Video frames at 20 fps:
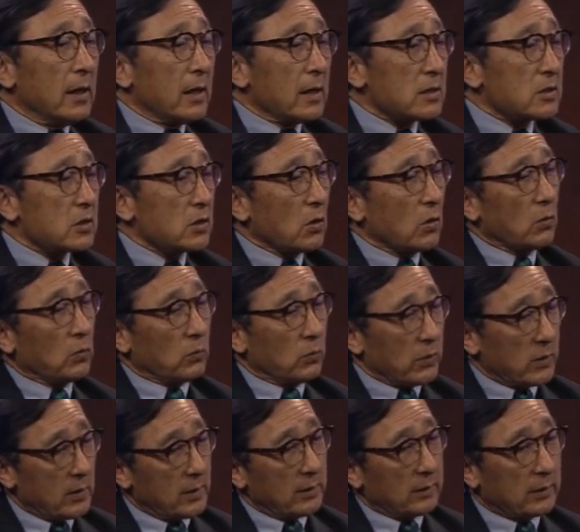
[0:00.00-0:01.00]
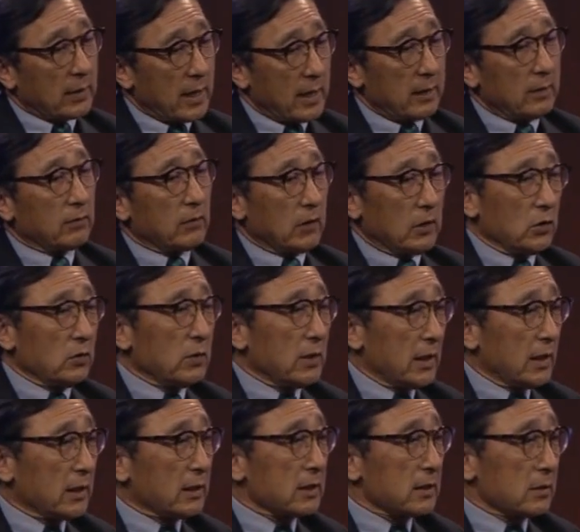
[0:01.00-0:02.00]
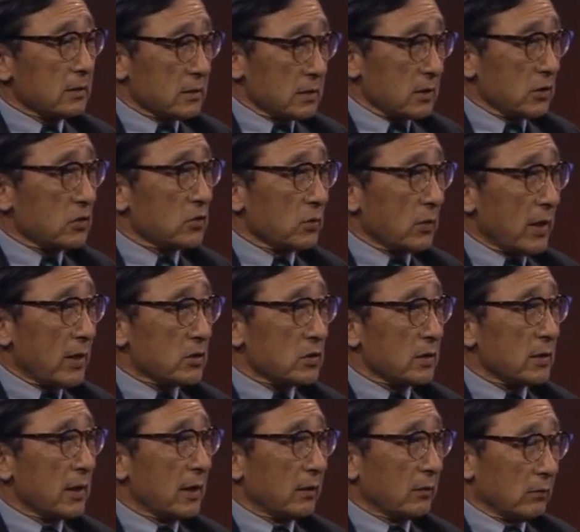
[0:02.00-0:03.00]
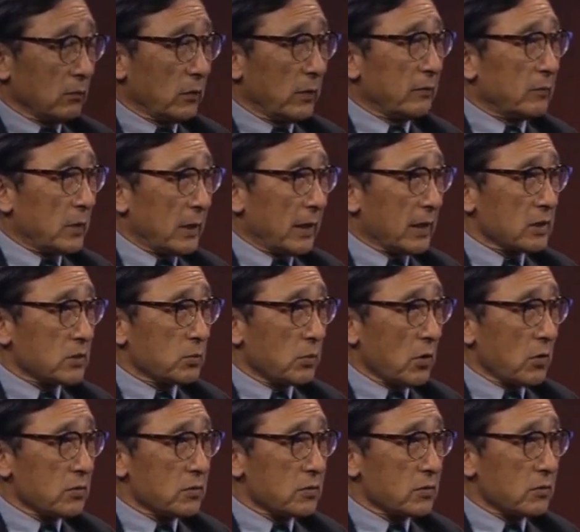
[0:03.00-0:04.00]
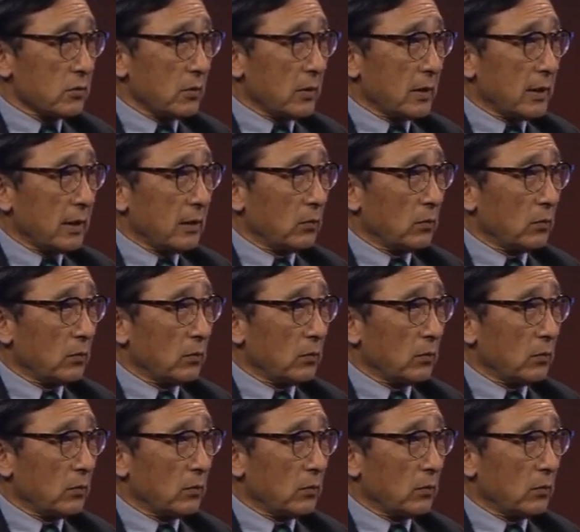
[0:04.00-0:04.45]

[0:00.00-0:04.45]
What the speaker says: and so we're in kind of a unique situation that that we've been exposed to it,